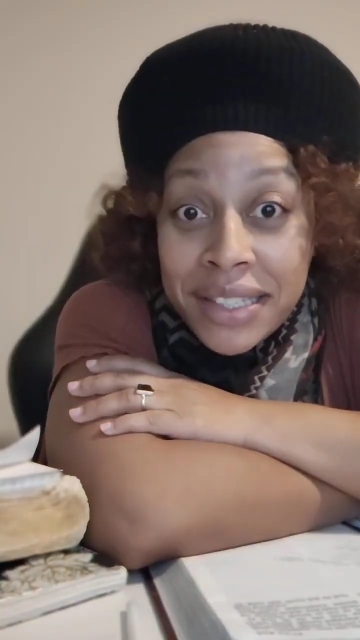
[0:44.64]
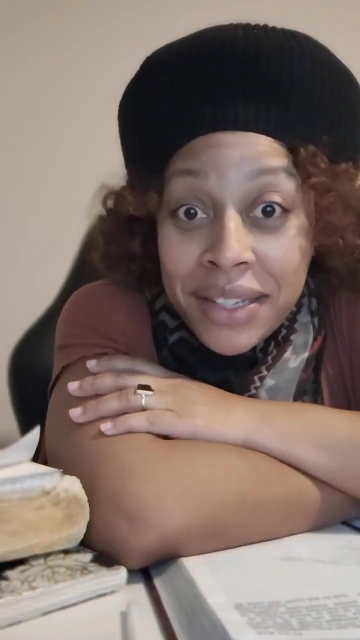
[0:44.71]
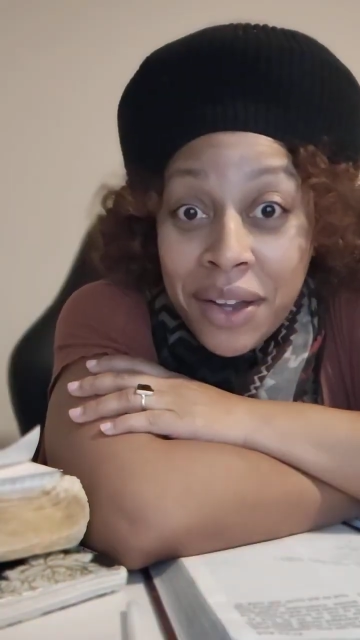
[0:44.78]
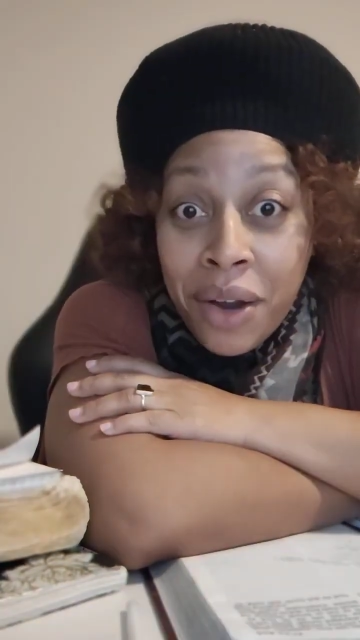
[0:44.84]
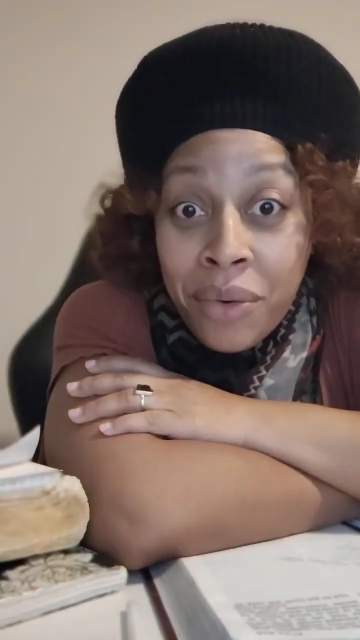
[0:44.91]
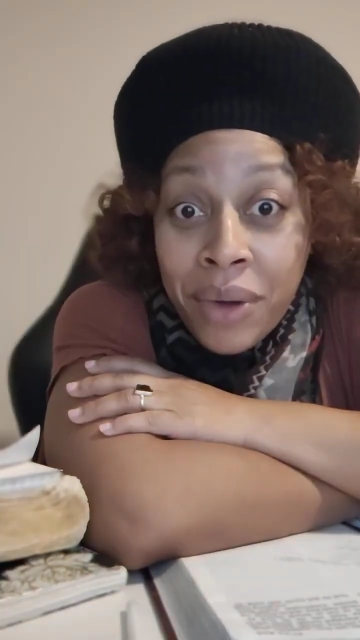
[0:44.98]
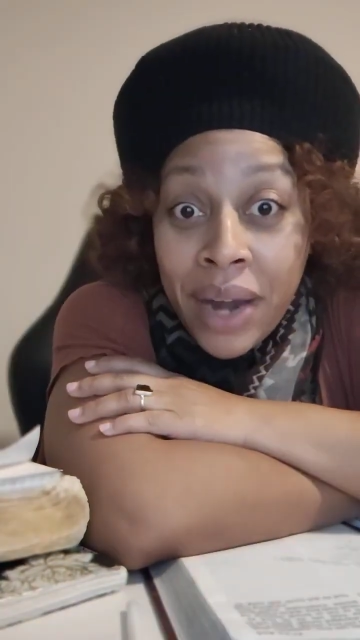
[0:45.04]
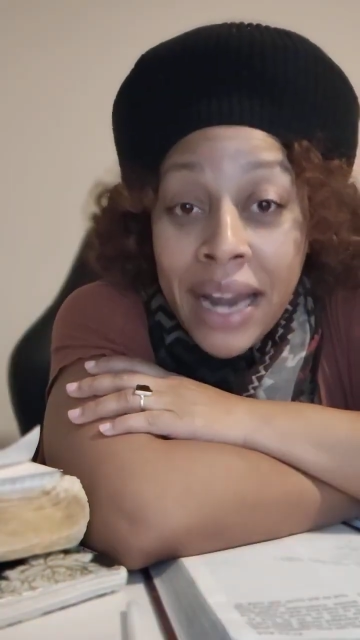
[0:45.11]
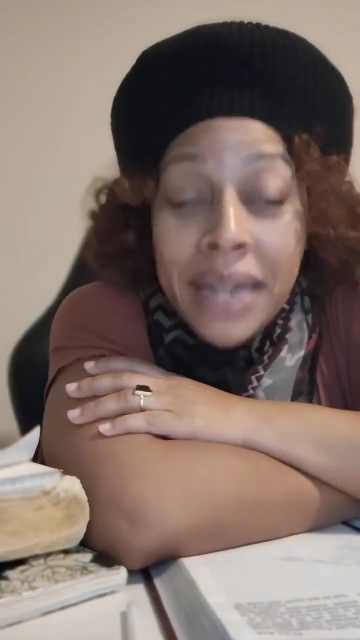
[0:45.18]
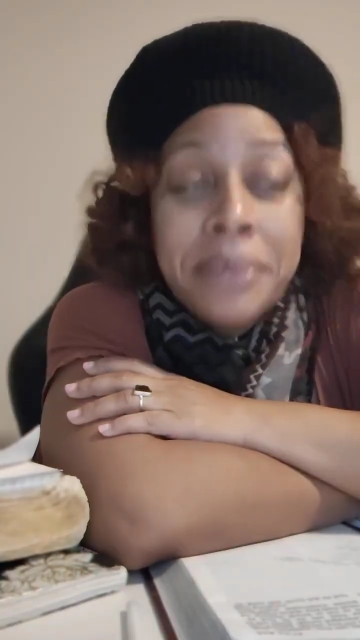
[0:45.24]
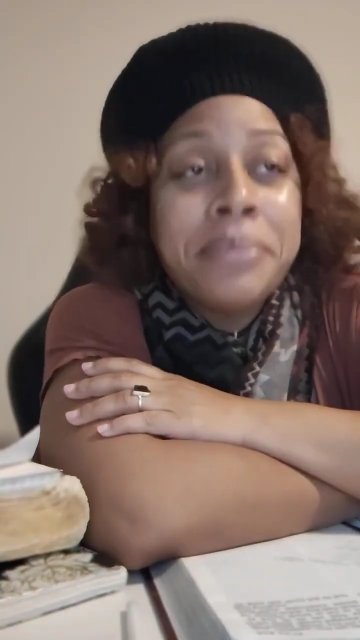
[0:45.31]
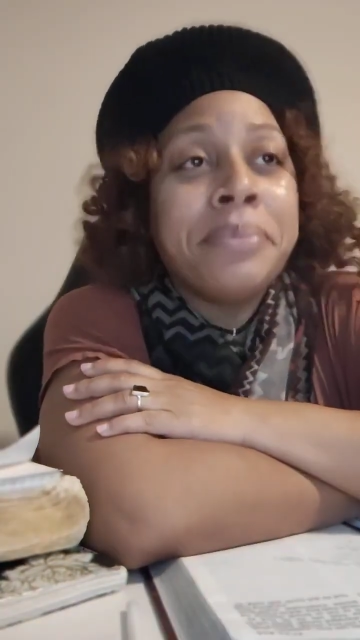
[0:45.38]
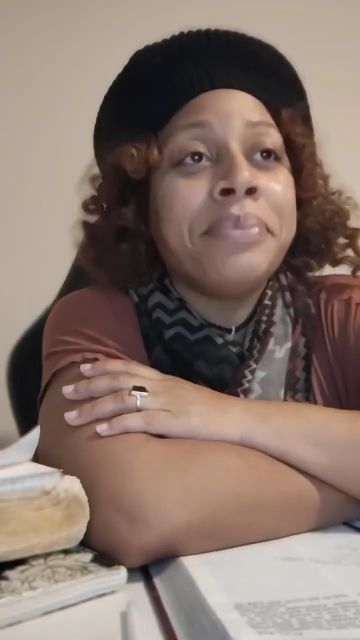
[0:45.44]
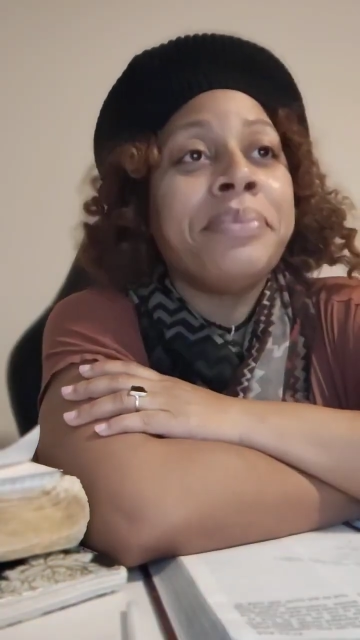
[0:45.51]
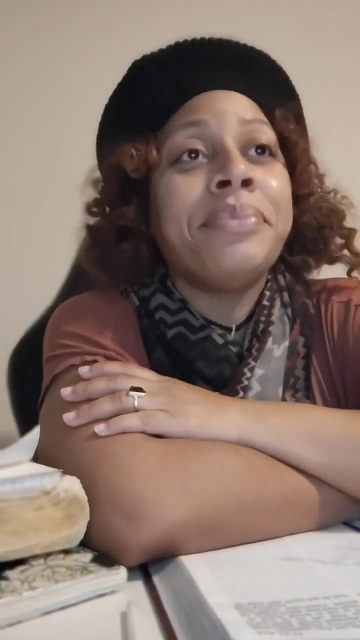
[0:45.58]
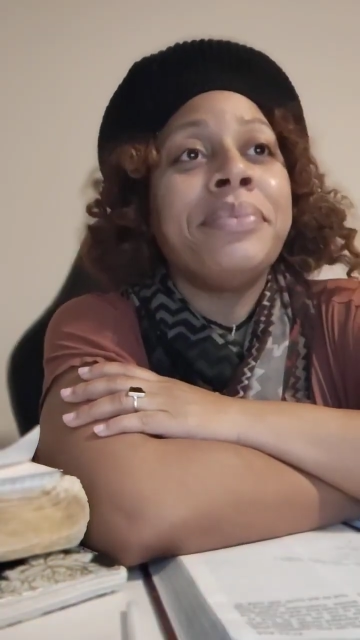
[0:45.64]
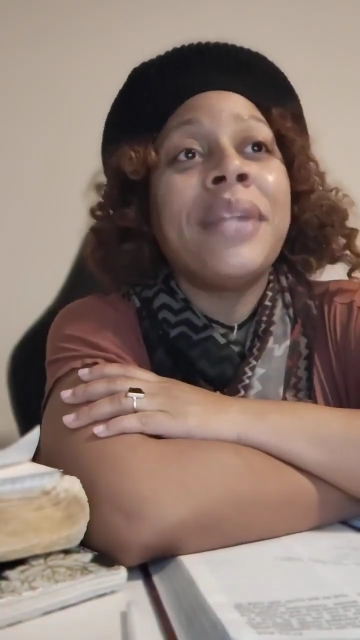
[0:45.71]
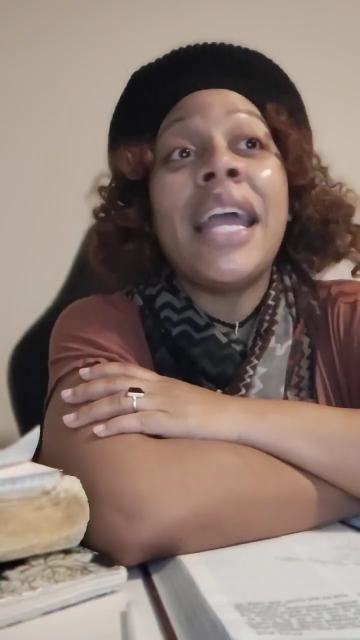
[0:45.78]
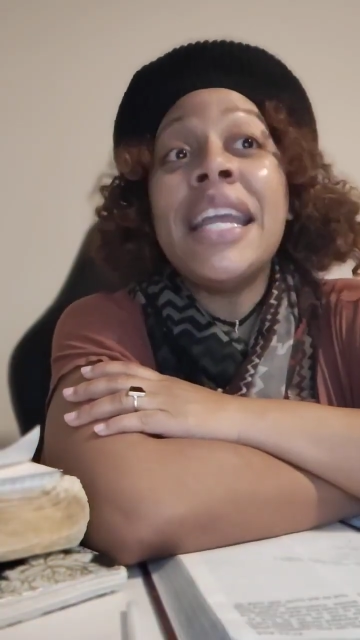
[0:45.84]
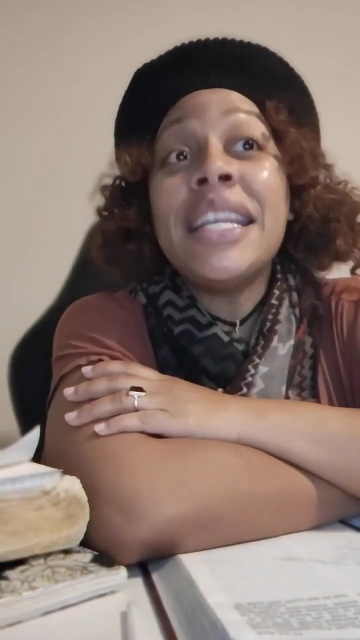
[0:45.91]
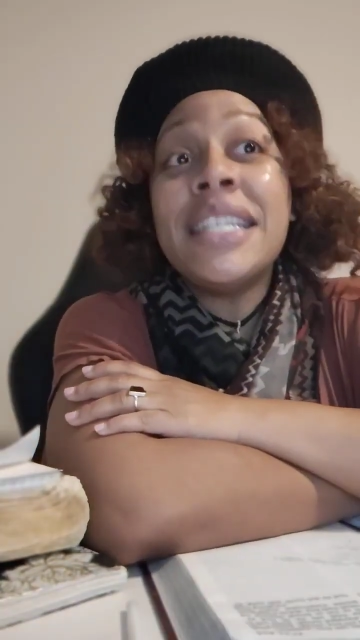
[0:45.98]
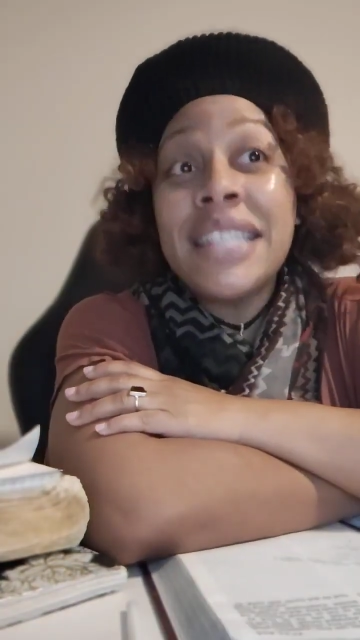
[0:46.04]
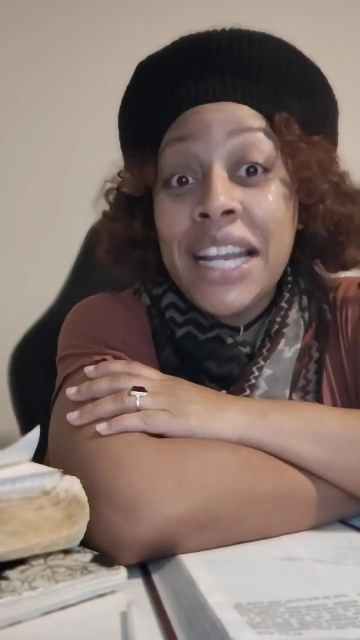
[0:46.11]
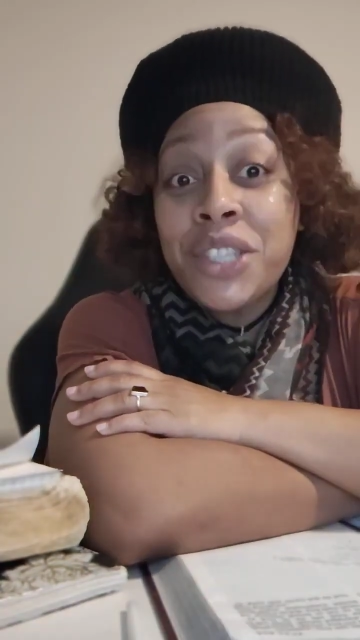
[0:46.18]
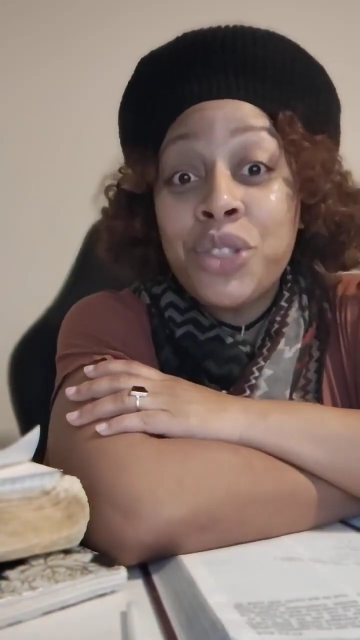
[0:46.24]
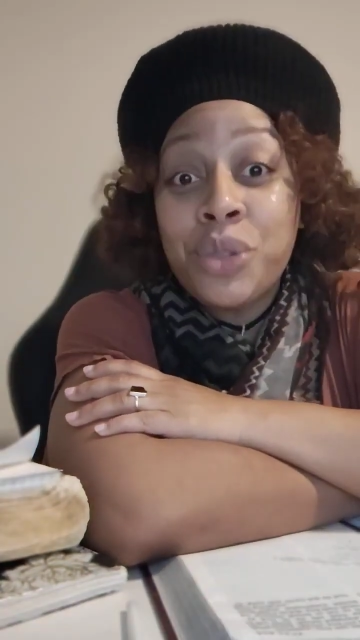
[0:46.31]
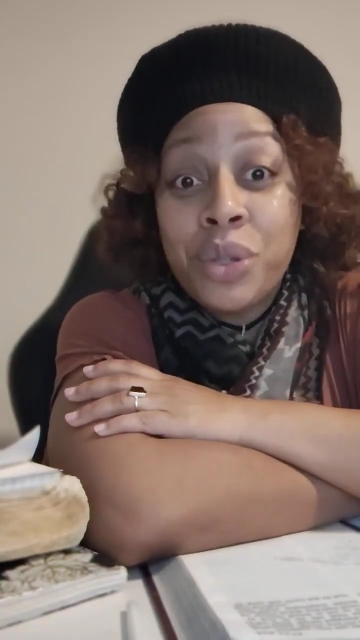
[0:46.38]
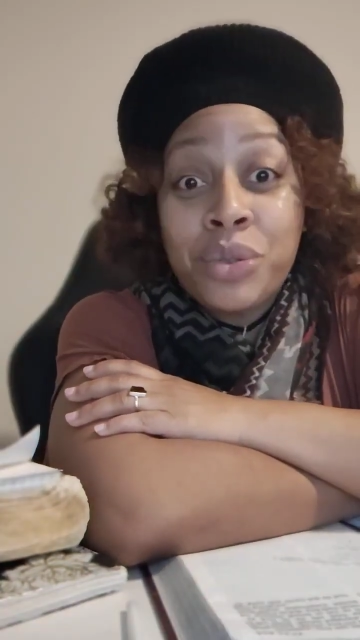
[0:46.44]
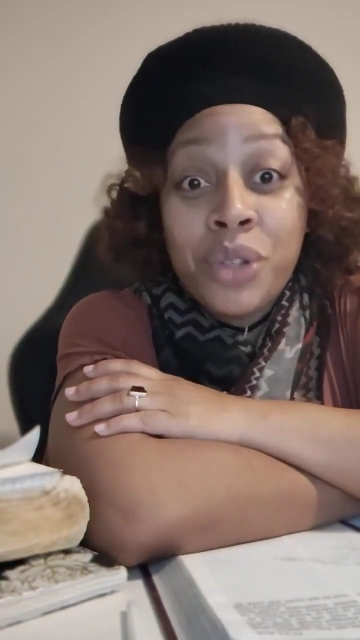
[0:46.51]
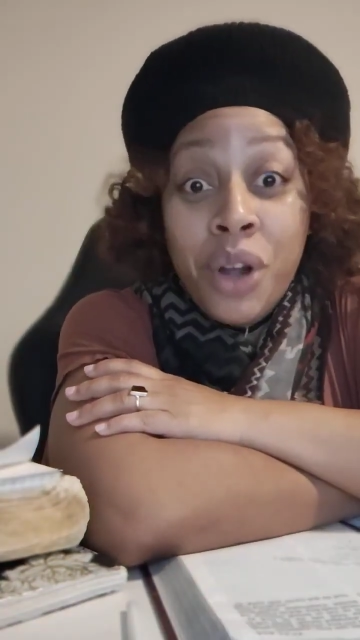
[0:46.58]
all right? A
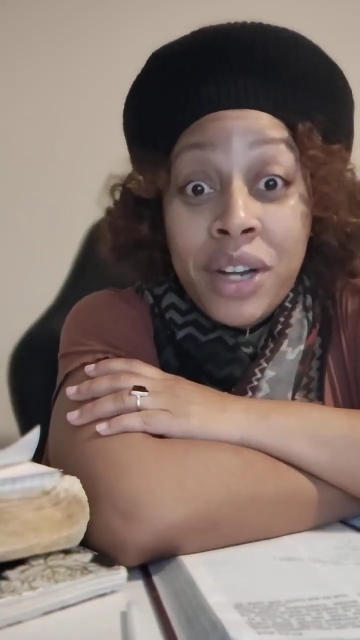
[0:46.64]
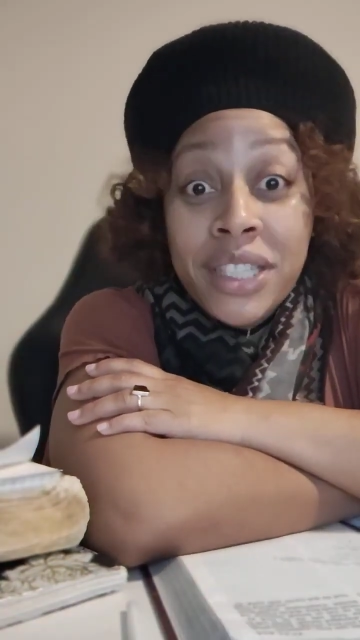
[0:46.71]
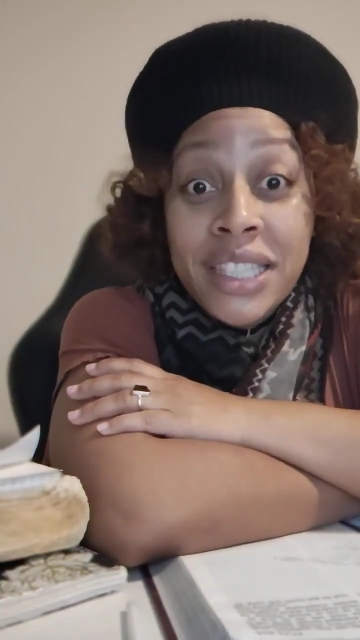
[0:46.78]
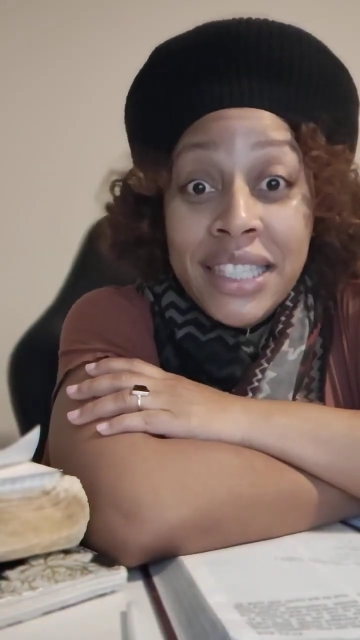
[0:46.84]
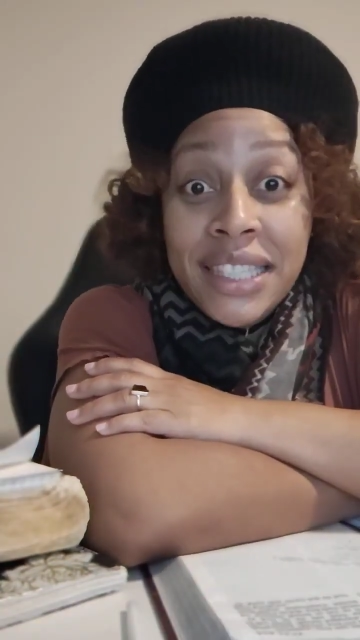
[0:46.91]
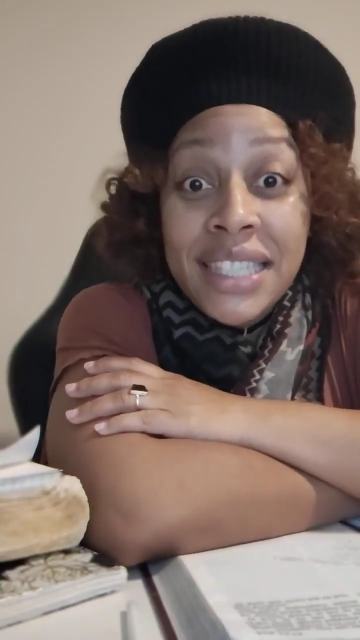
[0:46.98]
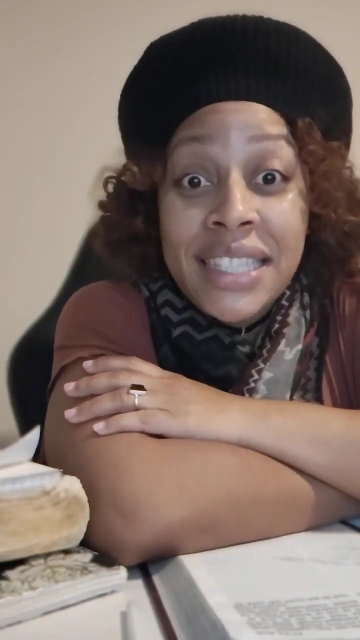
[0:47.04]
sexual narcissist,